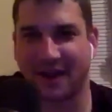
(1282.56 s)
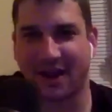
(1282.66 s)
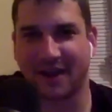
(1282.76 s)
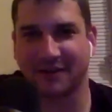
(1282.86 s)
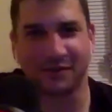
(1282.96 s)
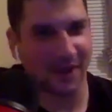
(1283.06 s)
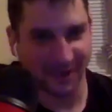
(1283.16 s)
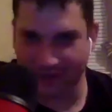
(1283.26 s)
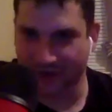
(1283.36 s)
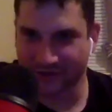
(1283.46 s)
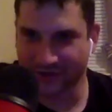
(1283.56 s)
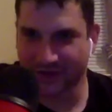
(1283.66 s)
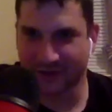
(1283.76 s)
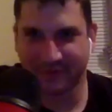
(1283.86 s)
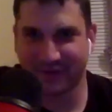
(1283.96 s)
I do like
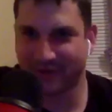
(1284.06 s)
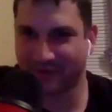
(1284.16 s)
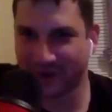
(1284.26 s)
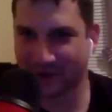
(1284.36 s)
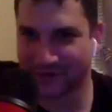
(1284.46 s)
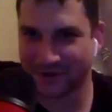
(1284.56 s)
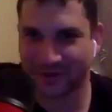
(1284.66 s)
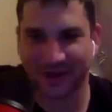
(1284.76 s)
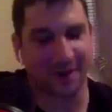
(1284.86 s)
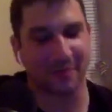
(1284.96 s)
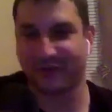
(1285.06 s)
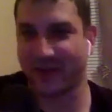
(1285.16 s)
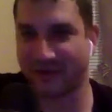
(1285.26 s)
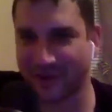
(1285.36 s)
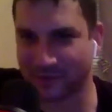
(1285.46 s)
dogs. I'm a fan of dogs, and I'm a
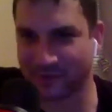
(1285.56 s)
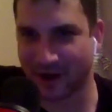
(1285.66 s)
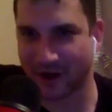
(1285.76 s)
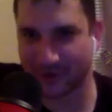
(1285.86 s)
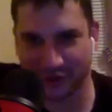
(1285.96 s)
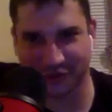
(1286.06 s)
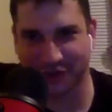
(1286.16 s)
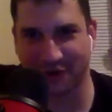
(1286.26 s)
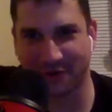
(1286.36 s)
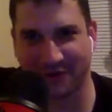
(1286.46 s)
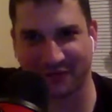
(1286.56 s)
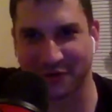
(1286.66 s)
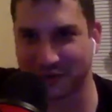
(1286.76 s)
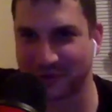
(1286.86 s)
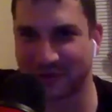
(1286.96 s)
fan of espionage. So if
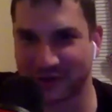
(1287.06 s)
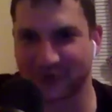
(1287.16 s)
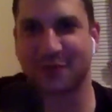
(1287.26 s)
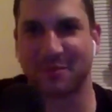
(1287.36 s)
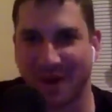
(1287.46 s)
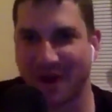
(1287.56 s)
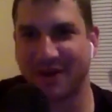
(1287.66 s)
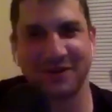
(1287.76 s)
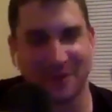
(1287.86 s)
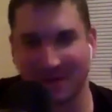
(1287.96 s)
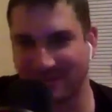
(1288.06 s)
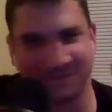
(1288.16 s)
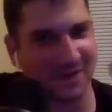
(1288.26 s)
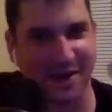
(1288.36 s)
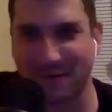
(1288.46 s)
those two things are combined,
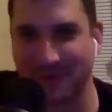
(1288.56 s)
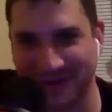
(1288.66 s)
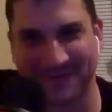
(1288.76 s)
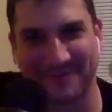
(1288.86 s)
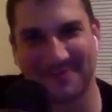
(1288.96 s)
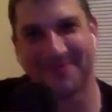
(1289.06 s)
then count me in.